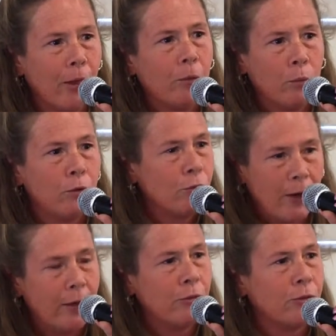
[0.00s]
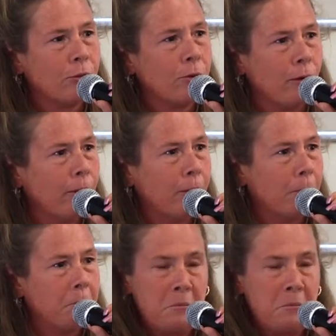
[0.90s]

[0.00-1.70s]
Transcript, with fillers: that was faced um,